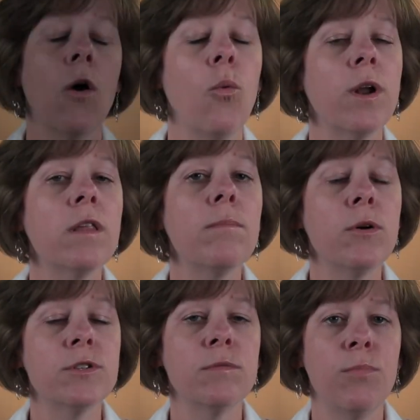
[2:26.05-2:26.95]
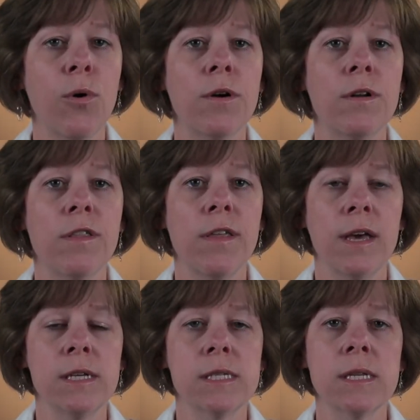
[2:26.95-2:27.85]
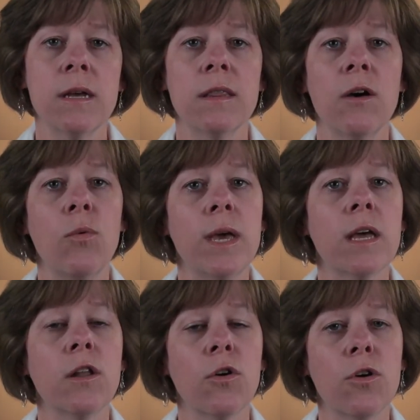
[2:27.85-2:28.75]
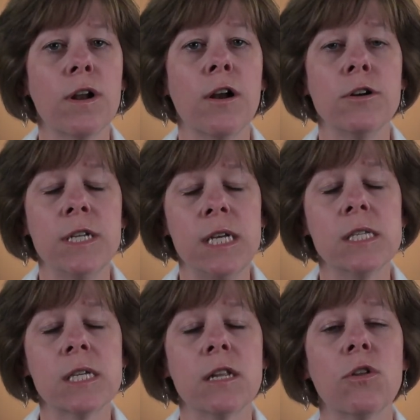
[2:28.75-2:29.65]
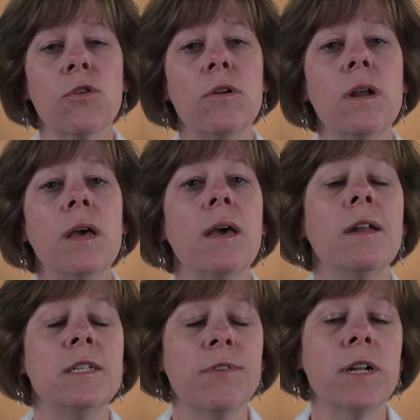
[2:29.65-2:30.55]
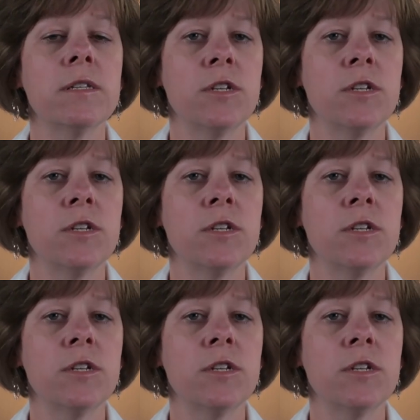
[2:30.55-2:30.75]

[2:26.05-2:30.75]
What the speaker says: One of the most important things that we can learn and our teens can learn in a difficult